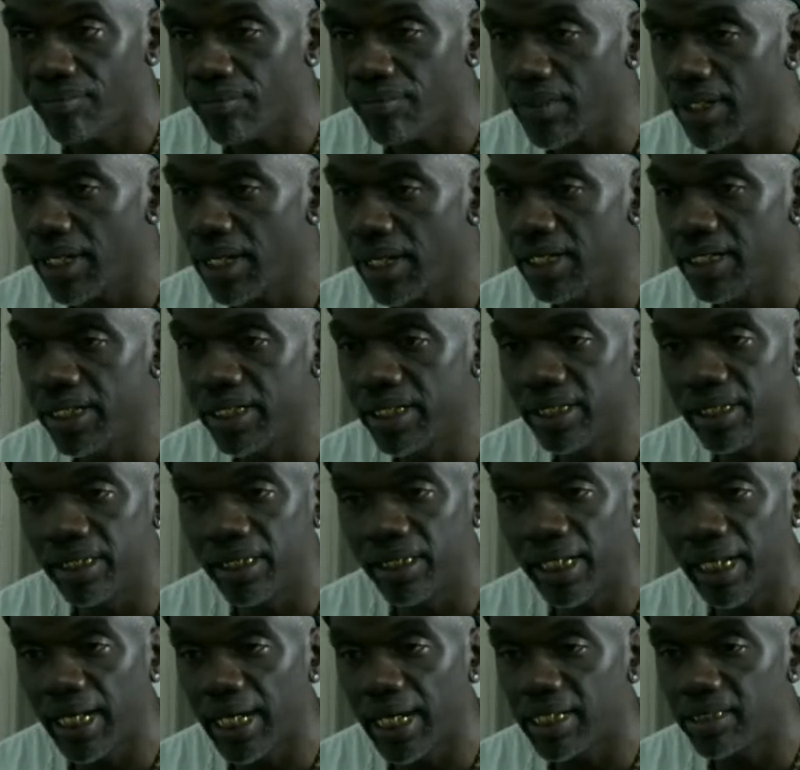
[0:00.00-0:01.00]
Anything
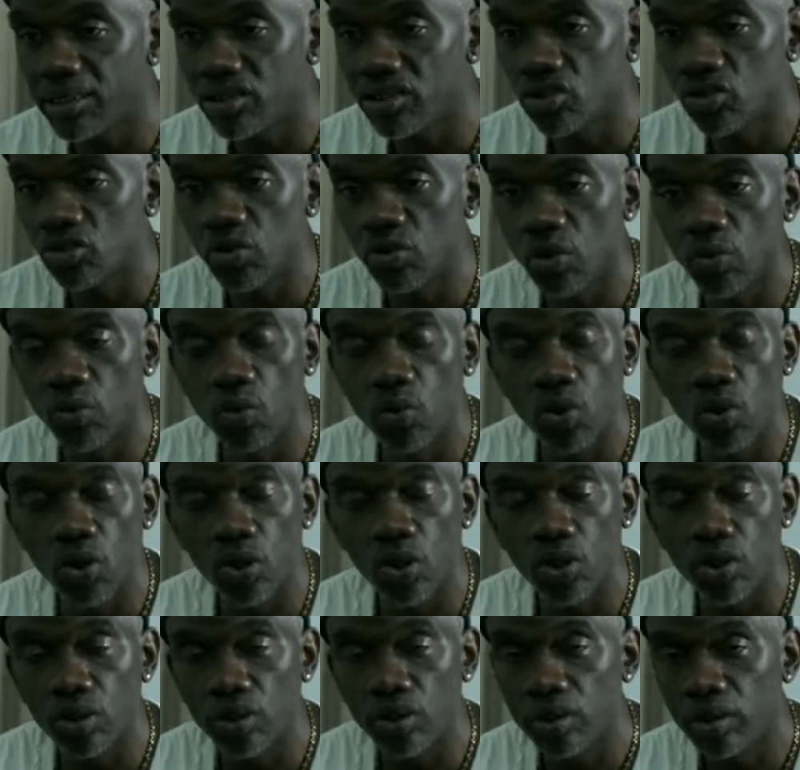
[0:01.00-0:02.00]
that has to do with
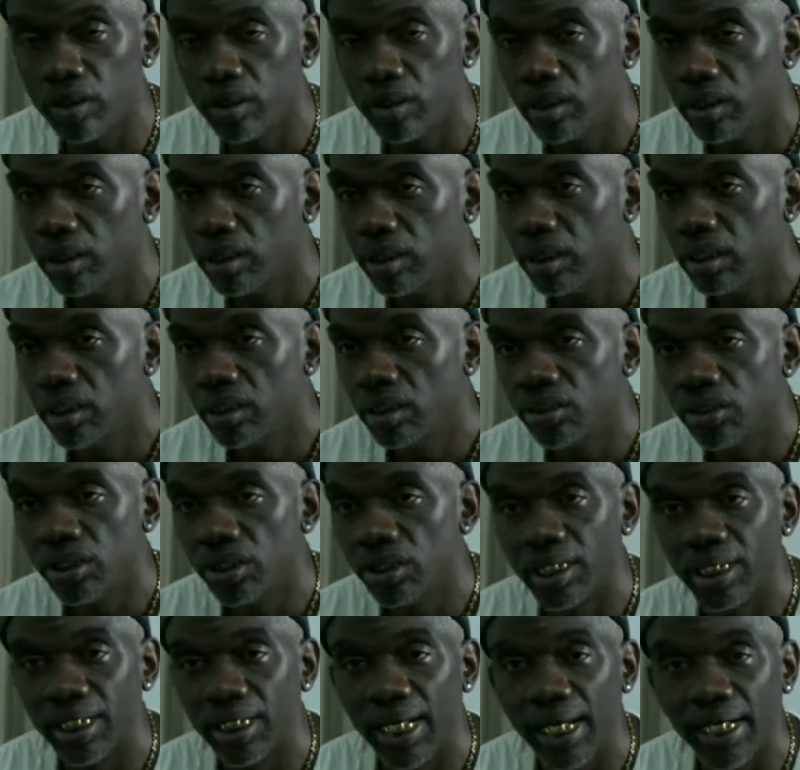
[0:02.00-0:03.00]
water, your
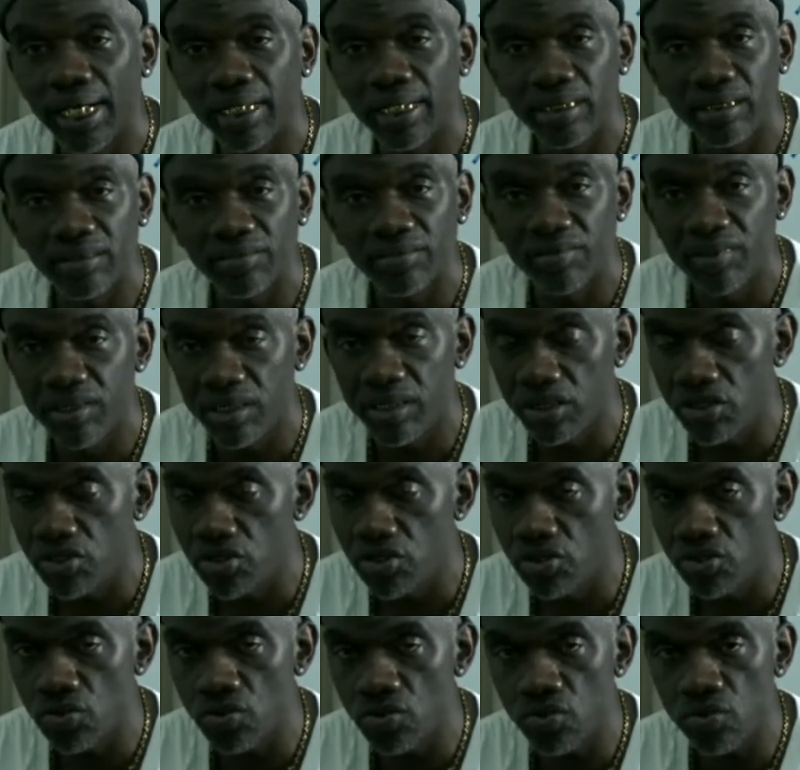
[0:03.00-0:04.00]
connective
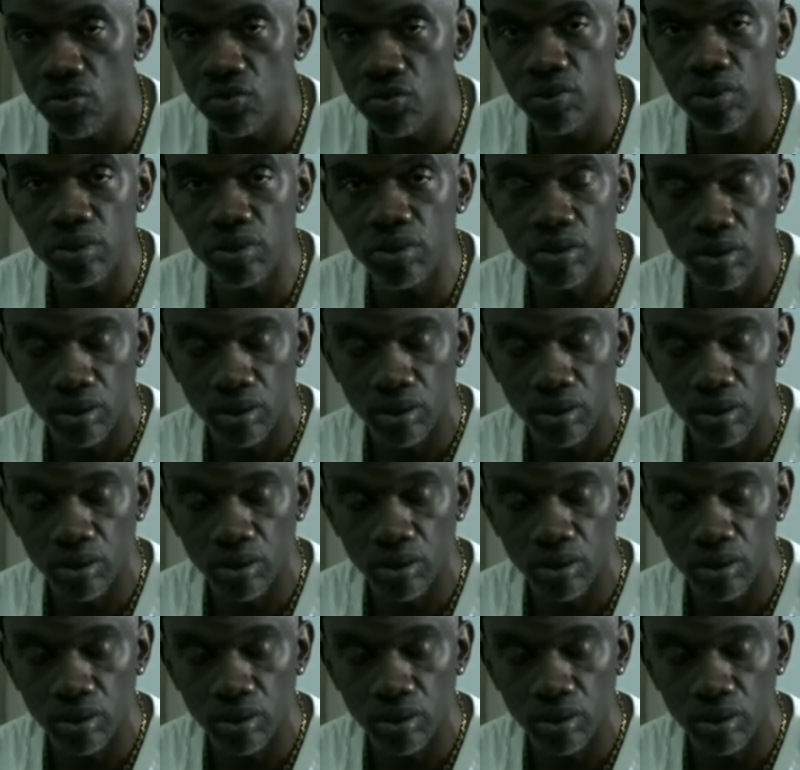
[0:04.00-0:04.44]
tissues,